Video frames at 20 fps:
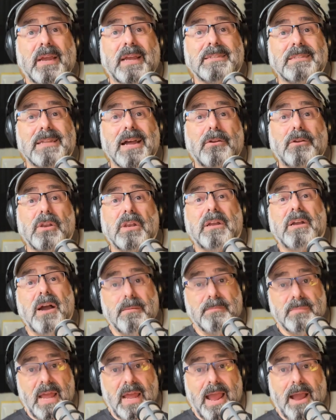It's not going to
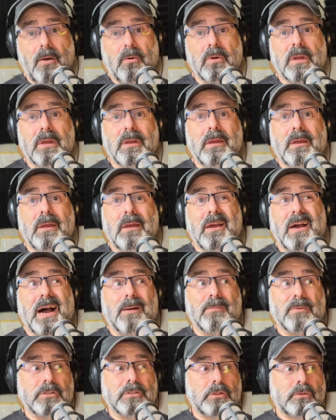come now.
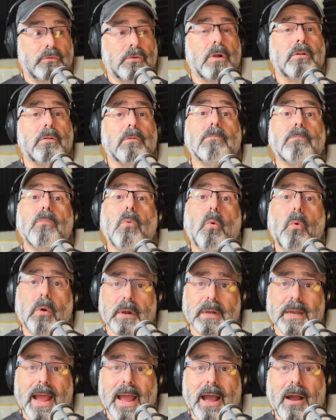I'm going to struggle
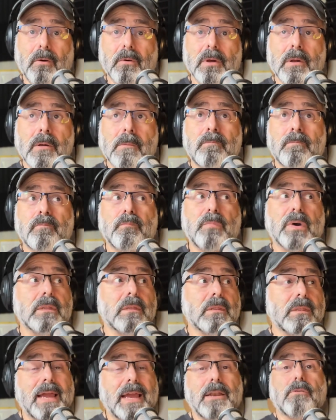more now.
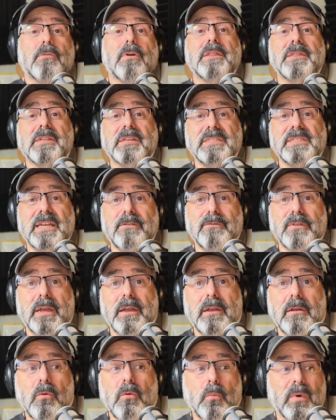But later on this
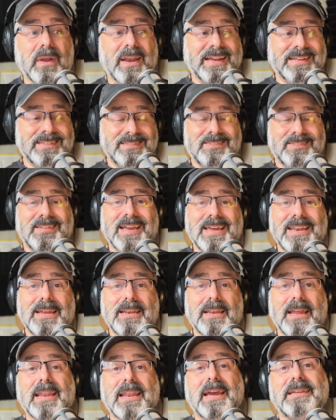evening, when I did
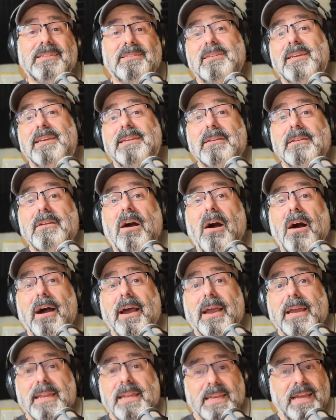it and I didn't
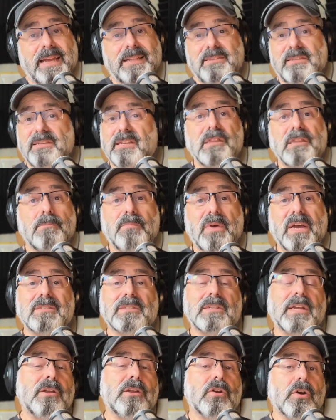hide and I did the
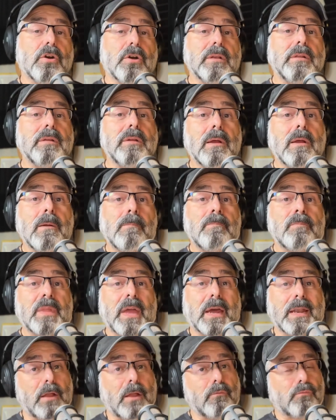best I could
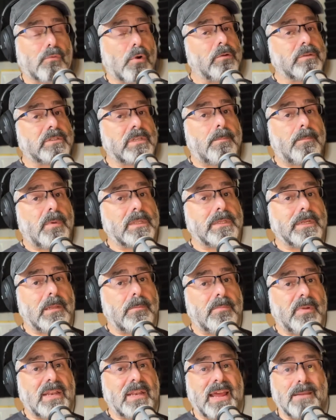and I rose up a
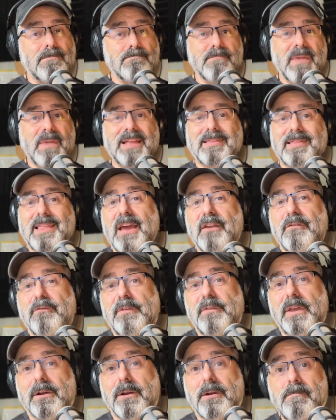little bit and met that
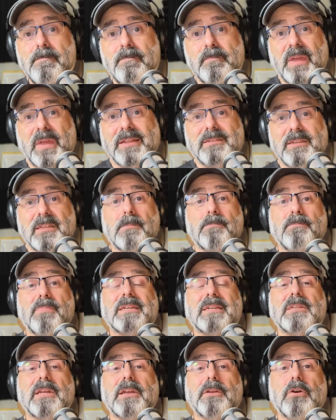fear and did the
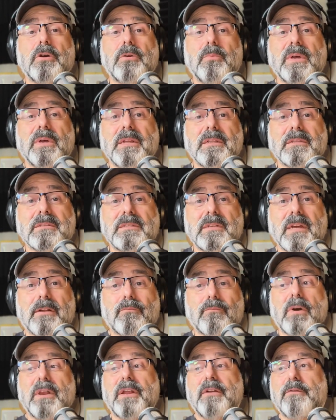best I could with it
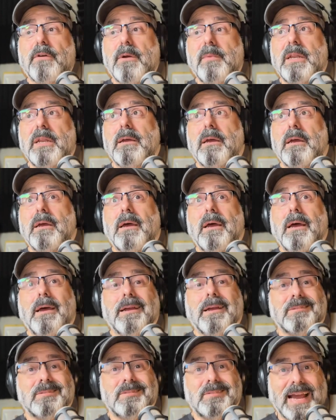instead of running from it,
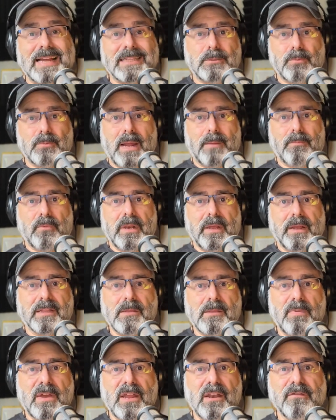that's when I'm going to
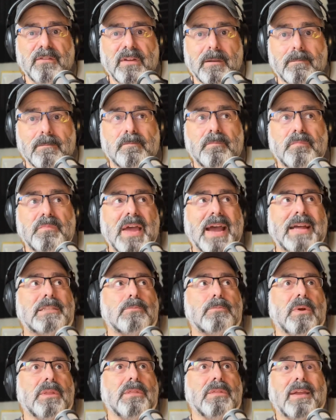get the benefit.
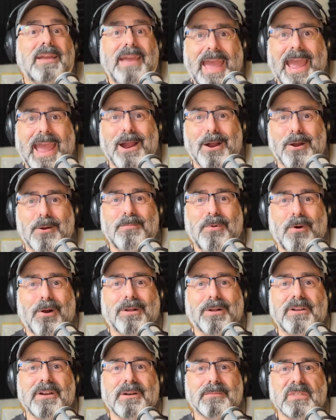That's when the care
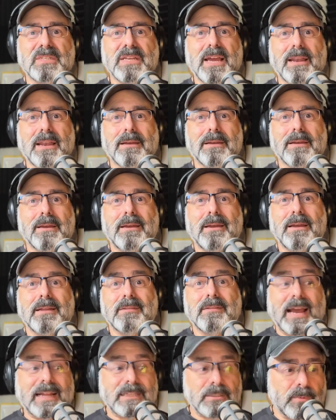part comes in.
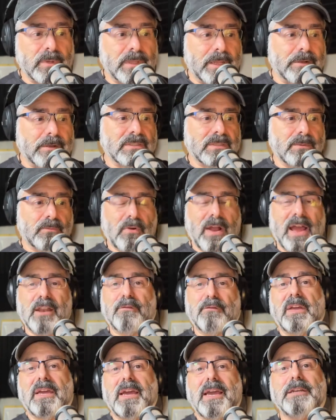That's when there's some
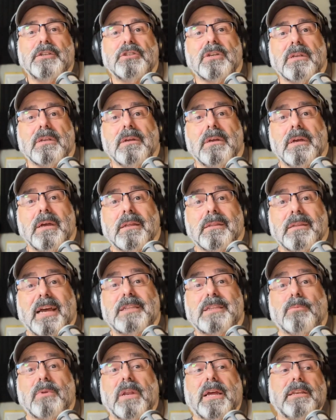gratification.
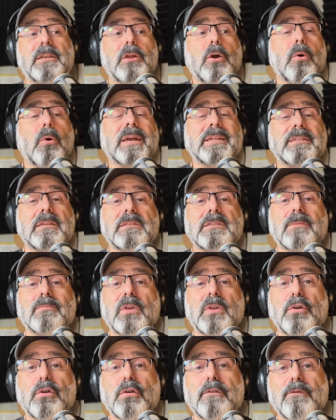That's when I know I did
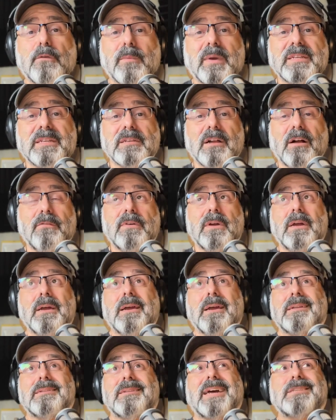something good for myself.
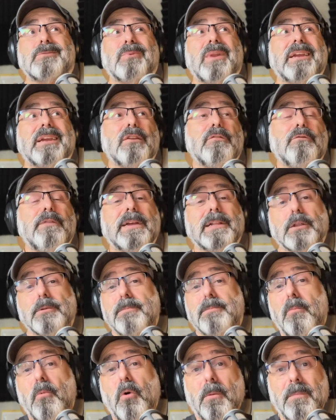That's when I can
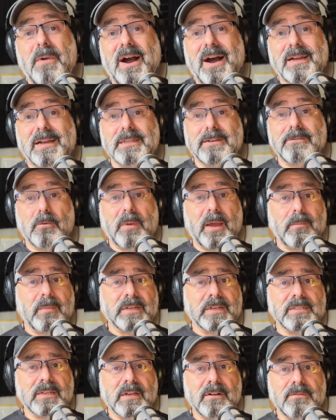feel a bit more positive about
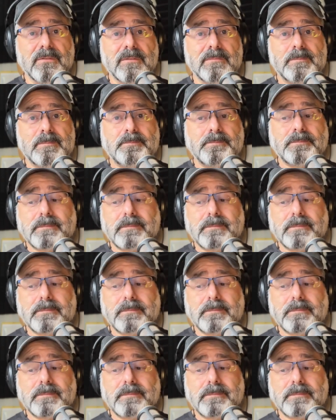myself.